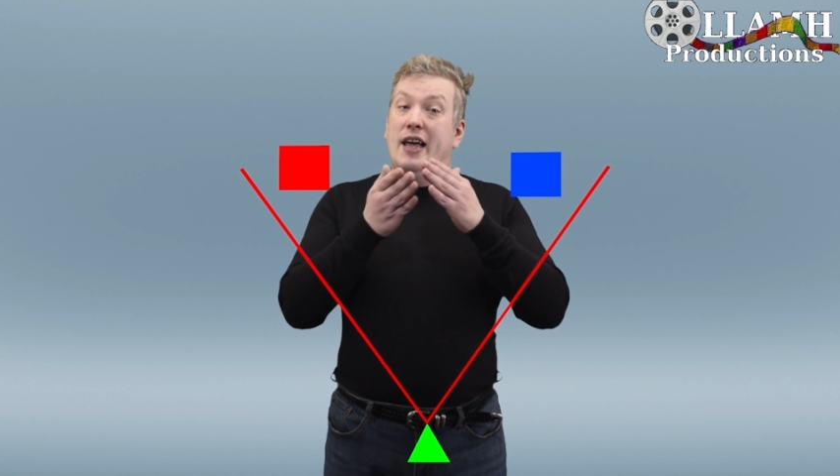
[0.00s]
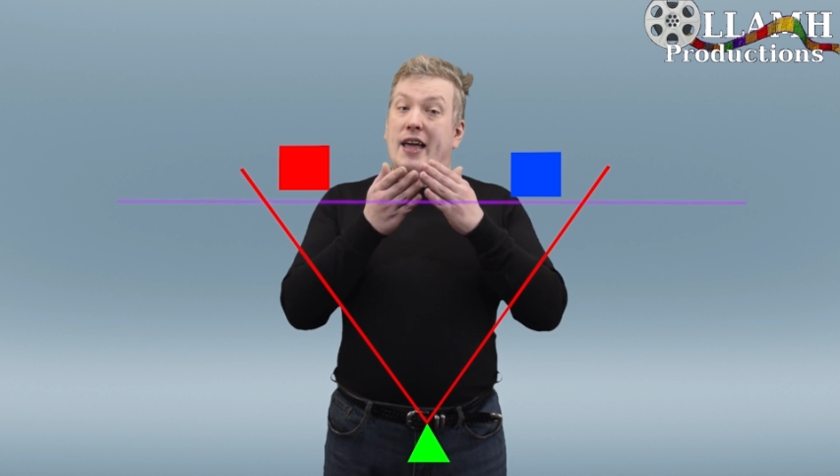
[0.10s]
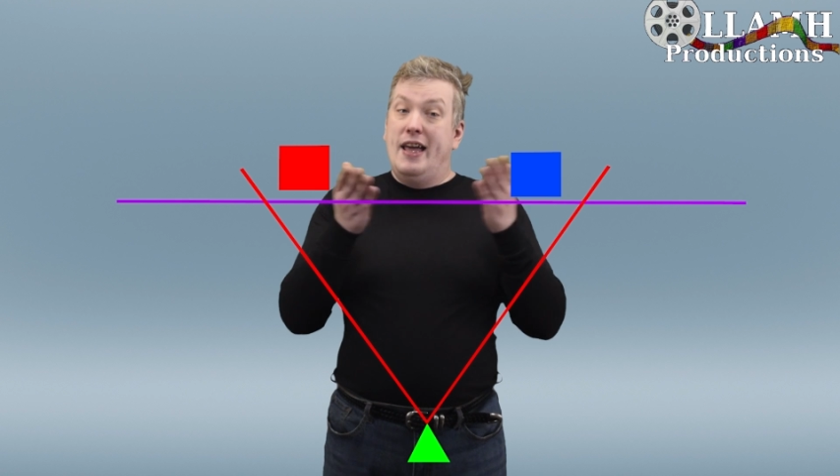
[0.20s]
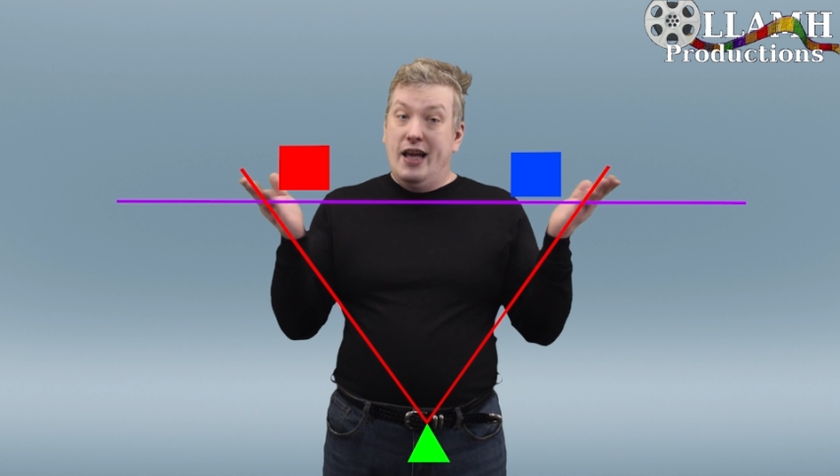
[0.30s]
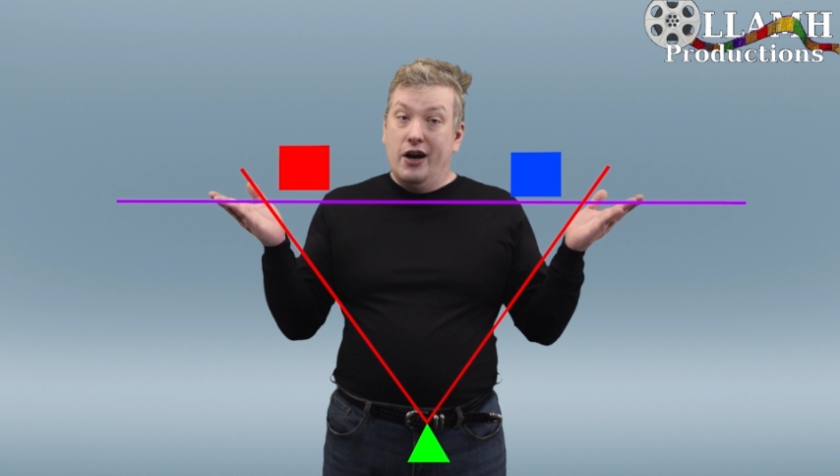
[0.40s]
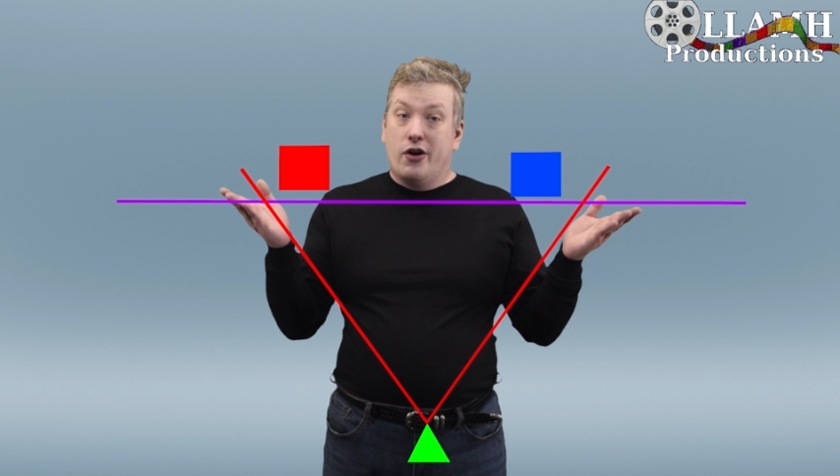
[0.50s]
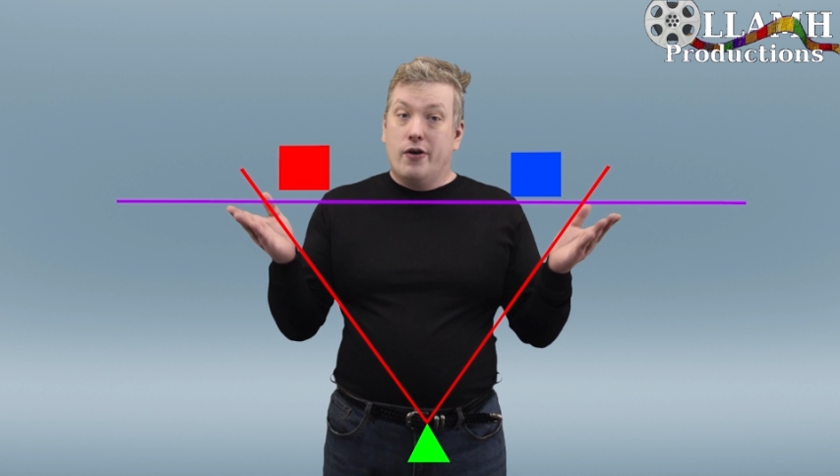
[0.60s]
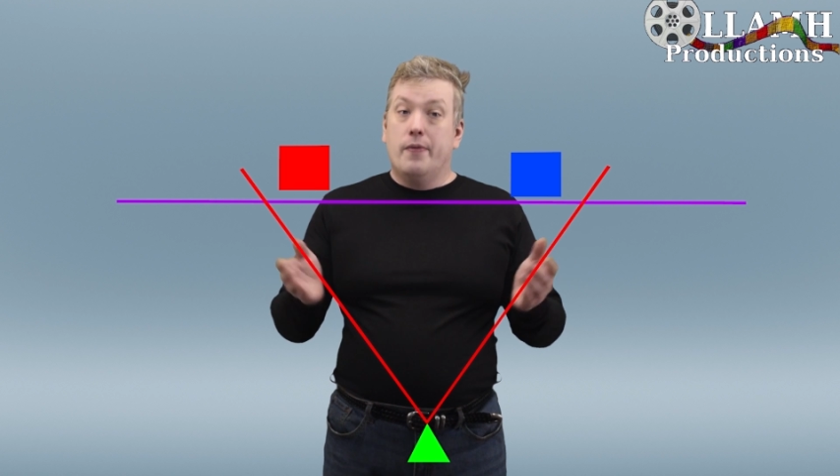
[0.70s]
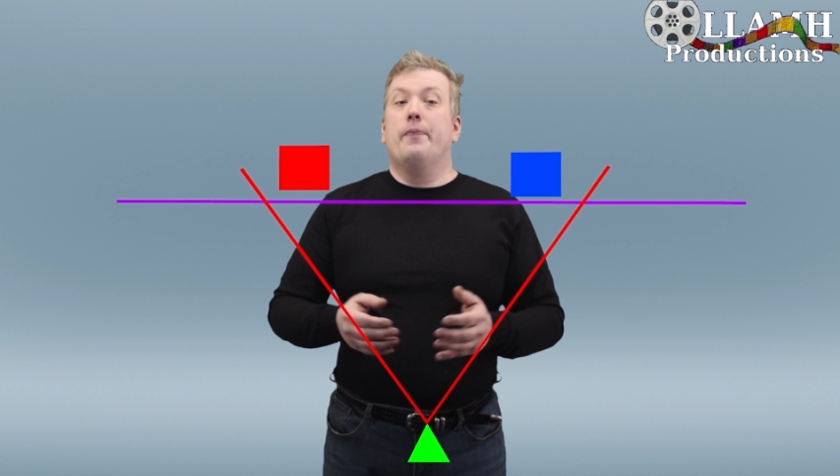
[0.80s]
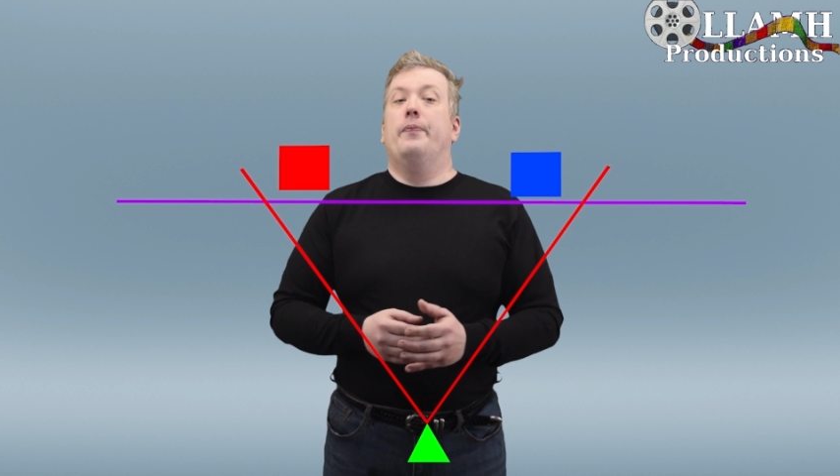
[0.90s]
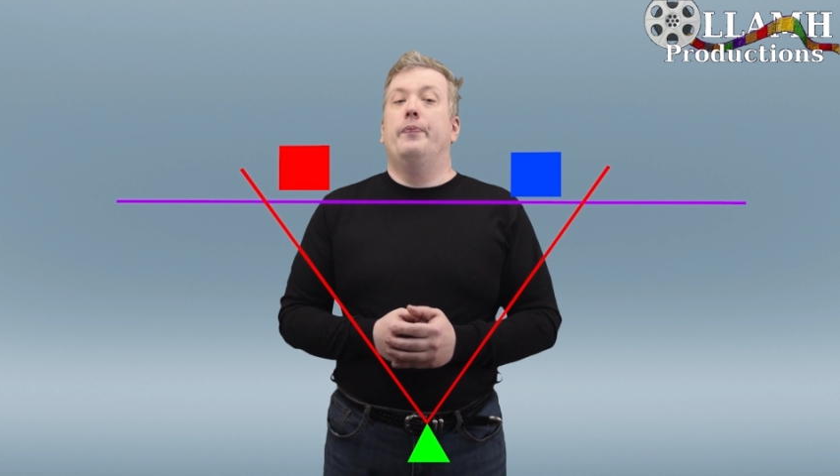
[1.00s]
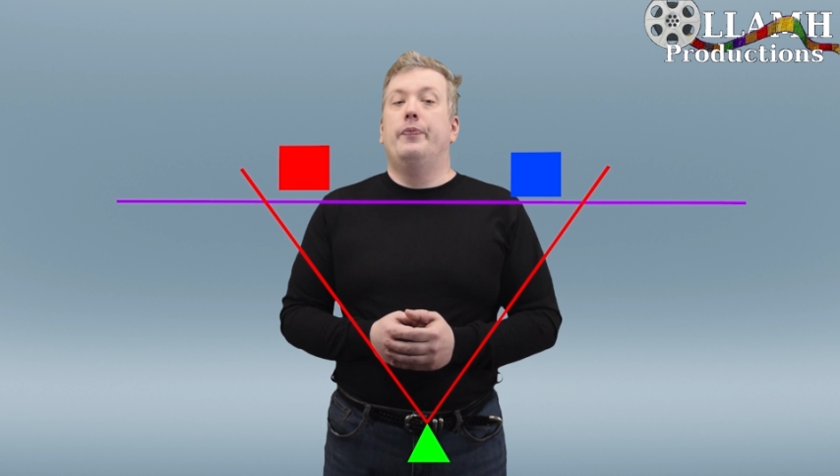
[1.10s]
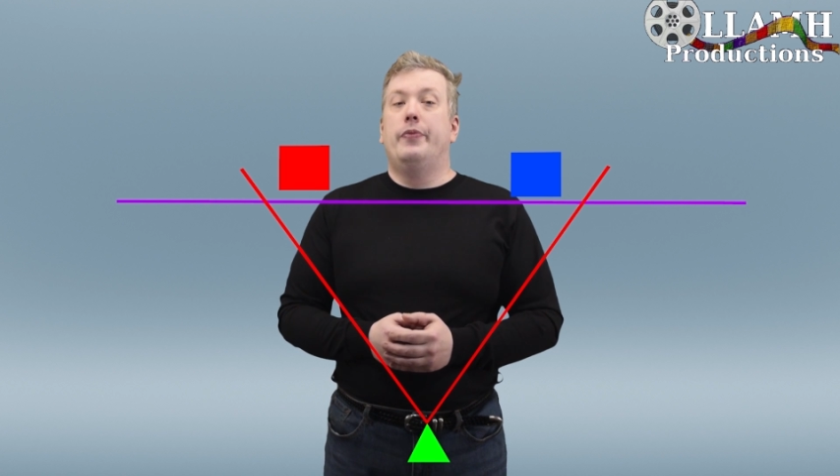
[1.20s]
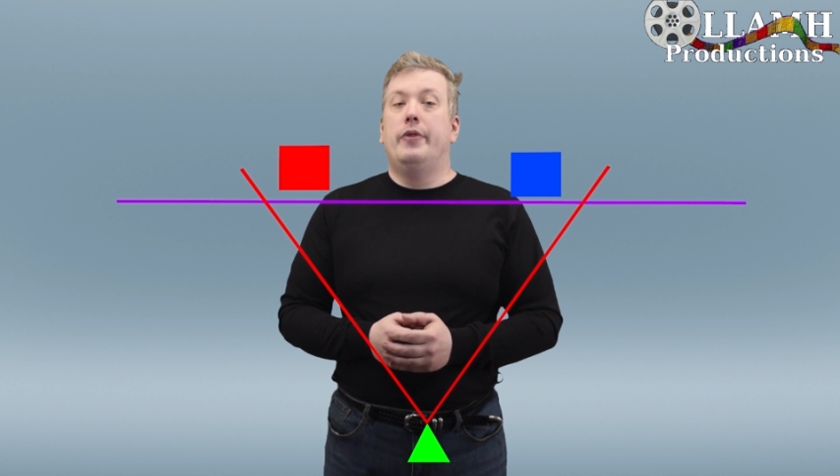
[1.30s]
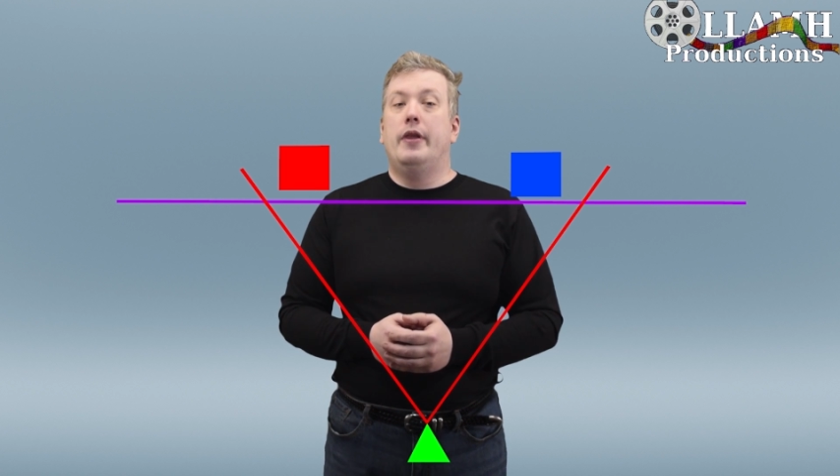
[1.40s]
here.
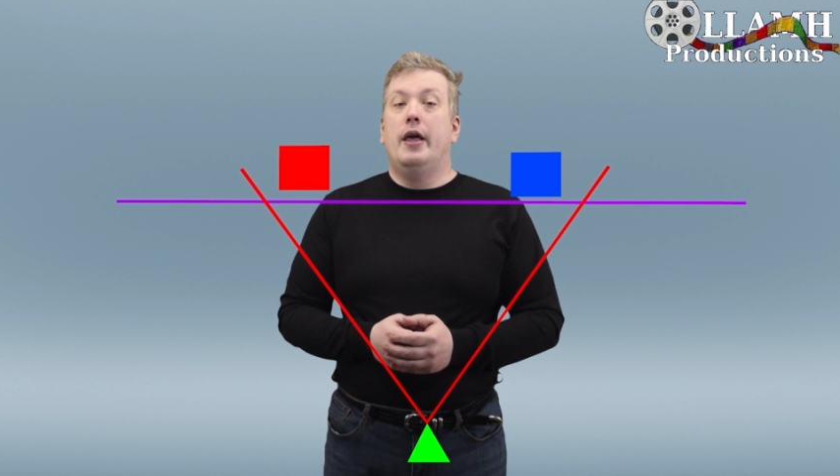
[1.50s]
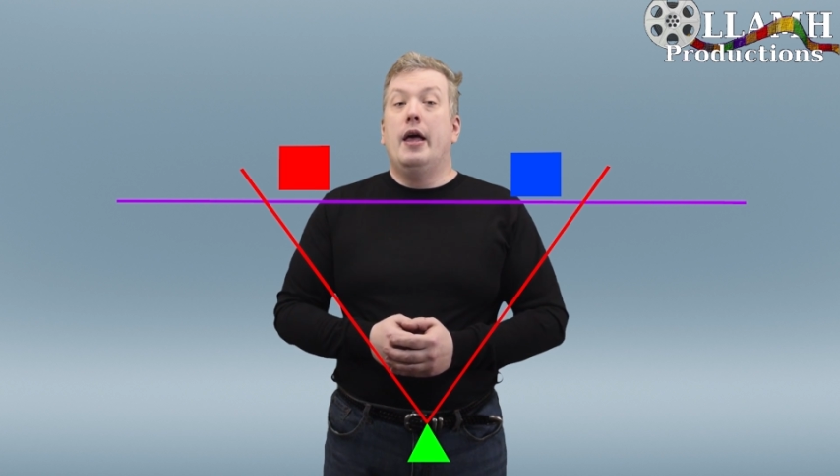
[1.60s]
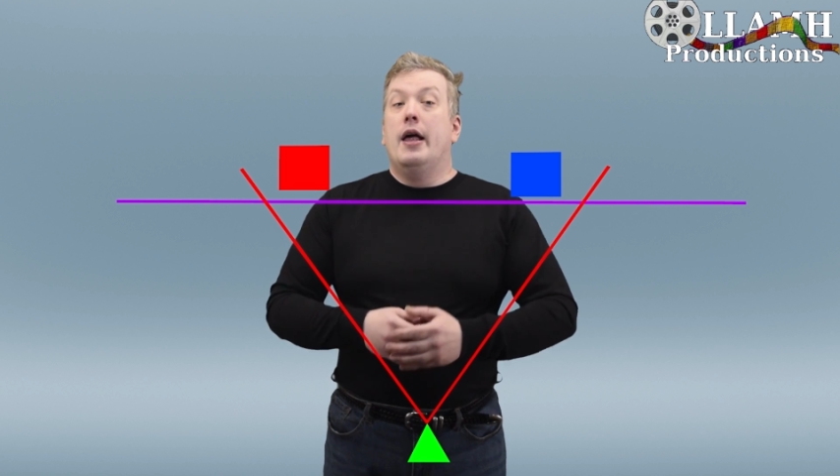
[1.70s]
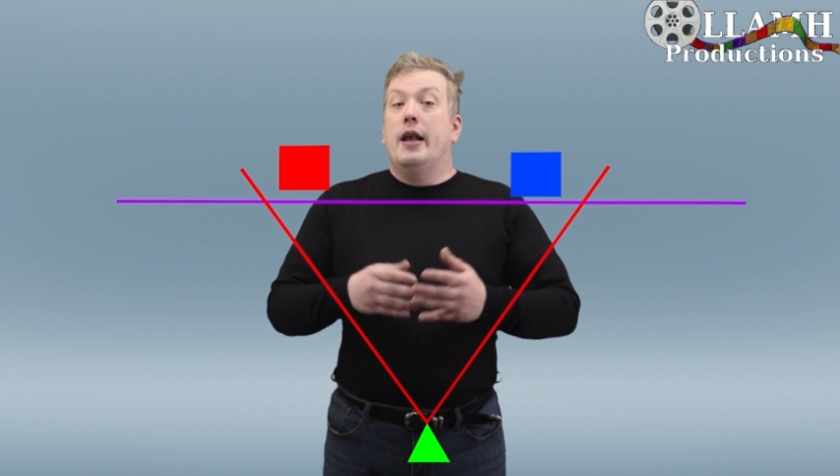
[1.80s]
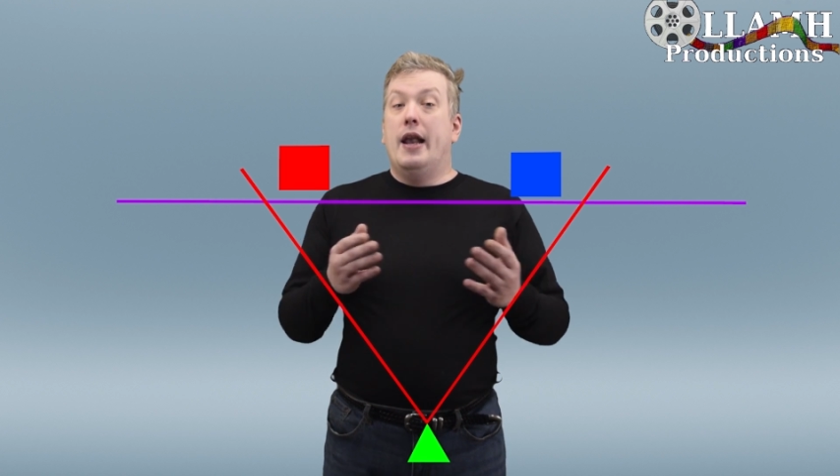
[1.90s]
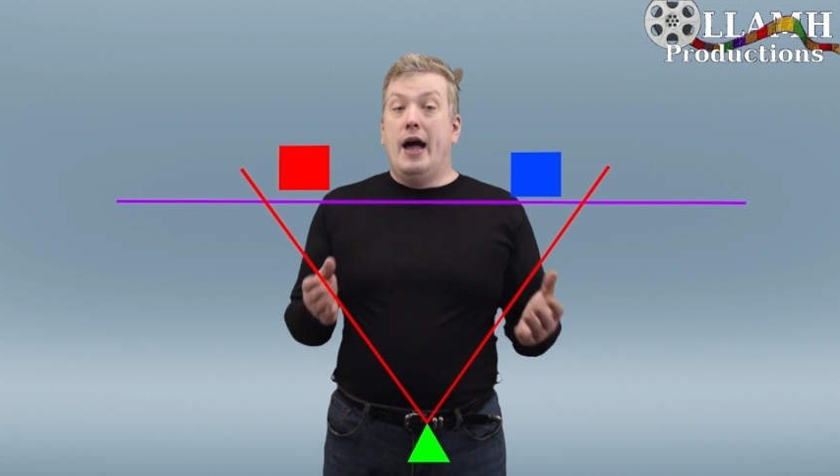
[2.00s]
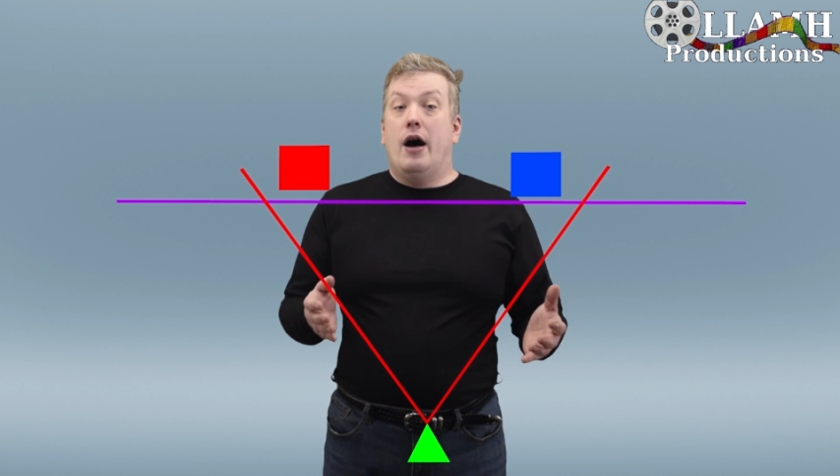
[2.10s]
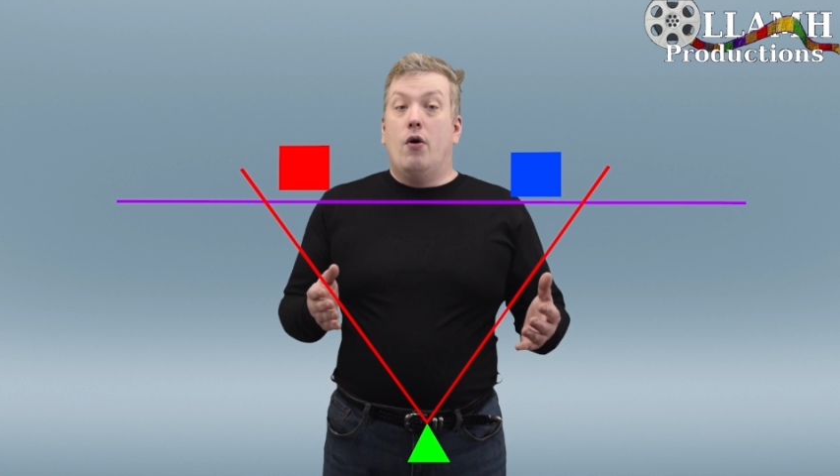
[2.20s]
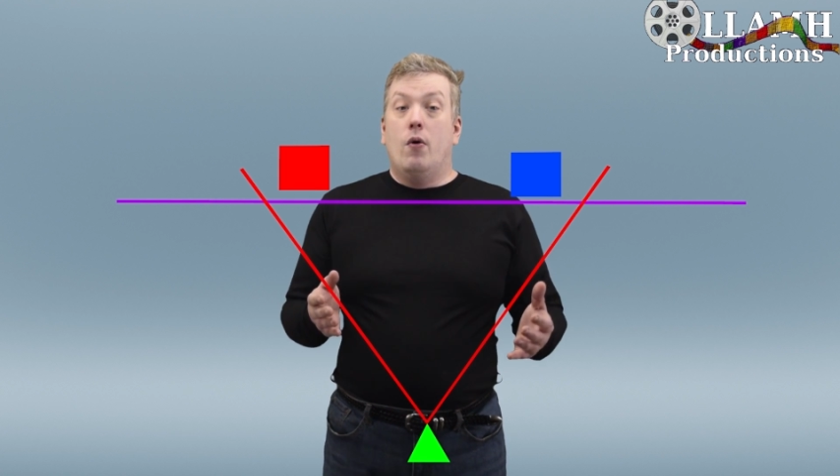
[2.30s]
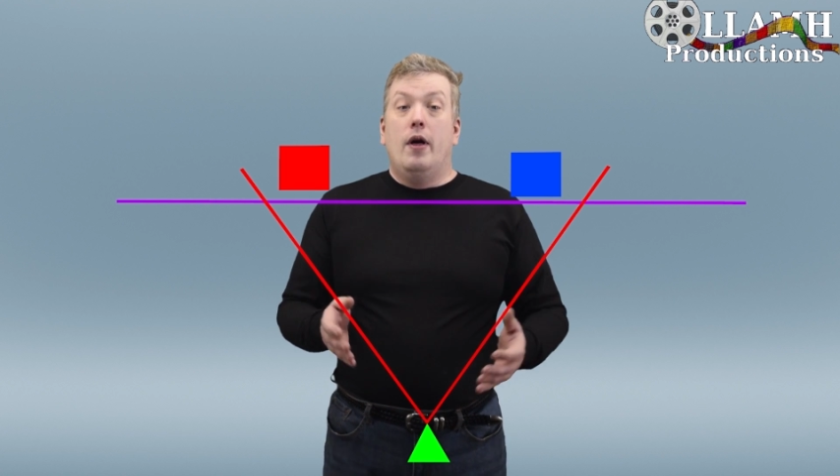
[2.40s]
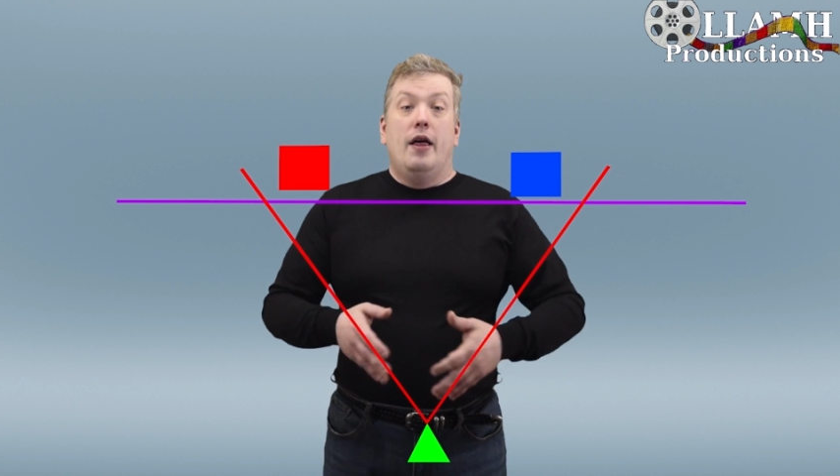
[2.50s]
Now,